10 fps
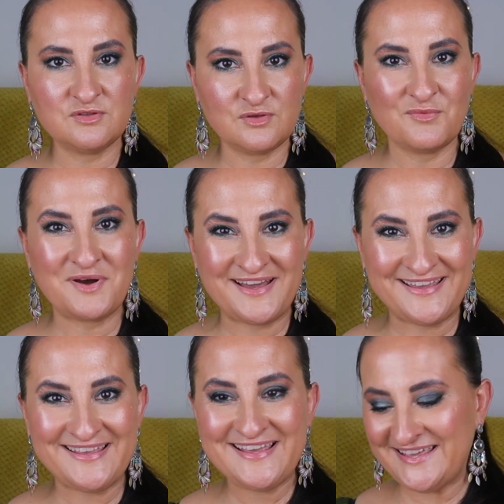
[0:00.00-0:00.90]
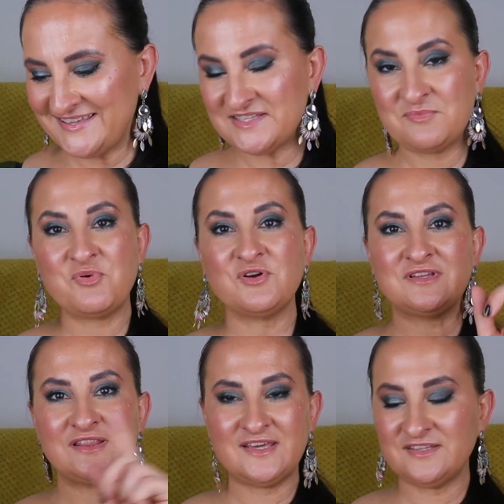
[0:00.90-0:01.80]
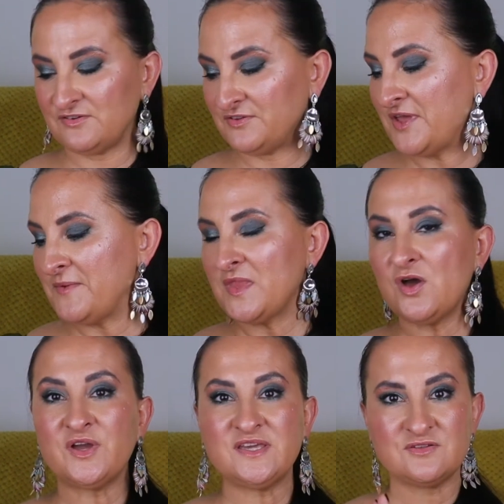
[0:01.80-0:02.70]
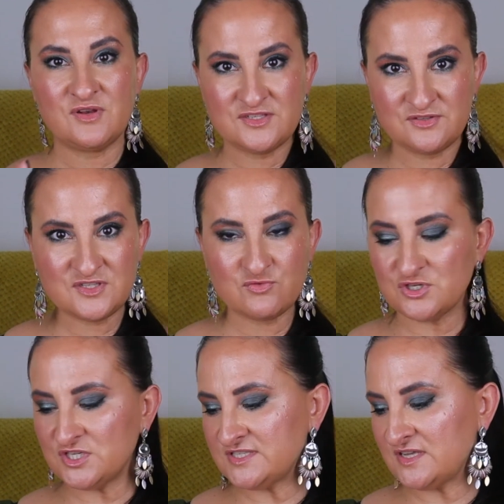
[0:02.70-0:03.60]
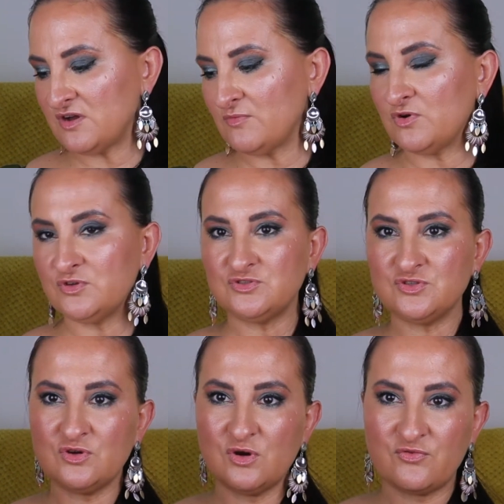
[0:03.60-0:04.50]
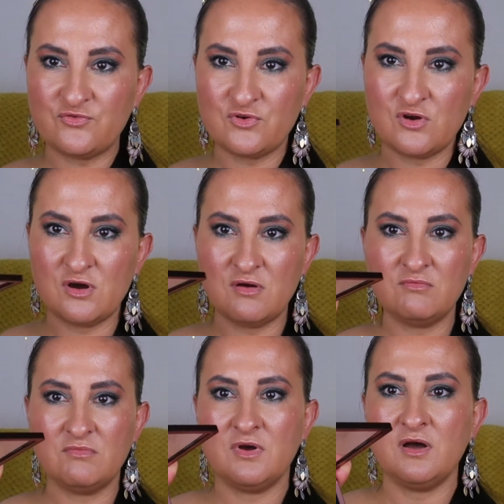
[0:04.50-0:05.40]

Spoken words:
you why is it important later on. Okay, so let's do the swatches now. I'm going to go from